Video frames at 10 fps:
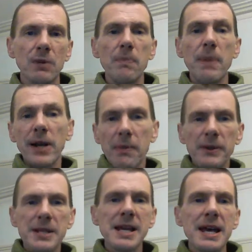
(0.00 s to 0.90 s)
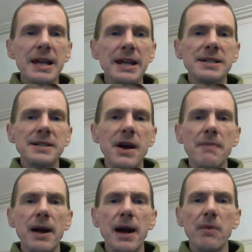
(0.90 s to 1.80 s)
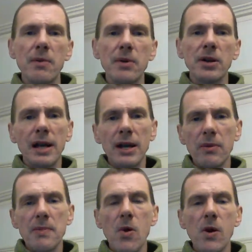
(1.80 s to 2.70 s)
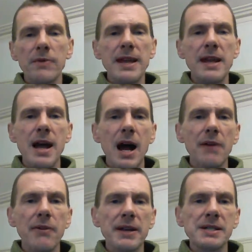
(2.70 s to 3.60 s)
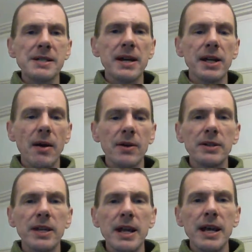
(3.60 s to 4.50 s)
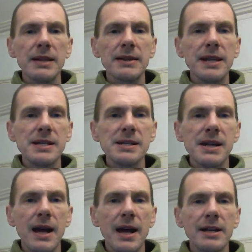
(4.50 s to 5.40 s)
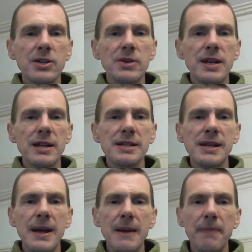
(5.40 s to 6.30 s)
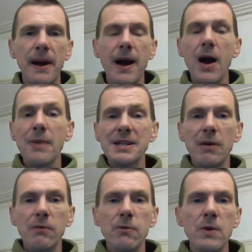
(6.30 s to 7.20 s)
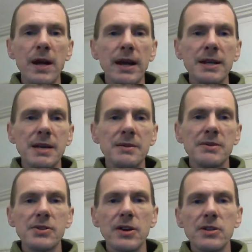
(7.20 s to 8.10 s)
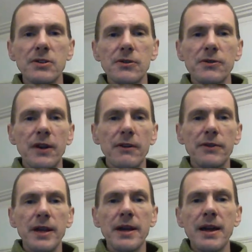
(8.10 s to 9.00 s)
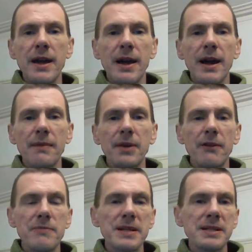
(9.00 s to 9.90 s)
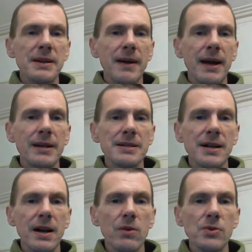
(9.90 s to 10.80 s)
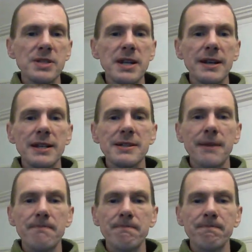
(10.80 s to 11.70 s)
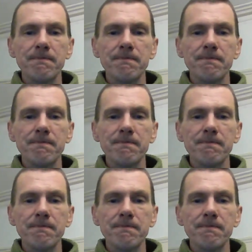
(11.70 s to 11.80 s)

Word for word: We'll pick up on this next time uh, when we look a little bit more at the other things that are going on in these uh, initial years. But I hope that's helpful in terms of the structure of, of the um, government, and I will see you next time.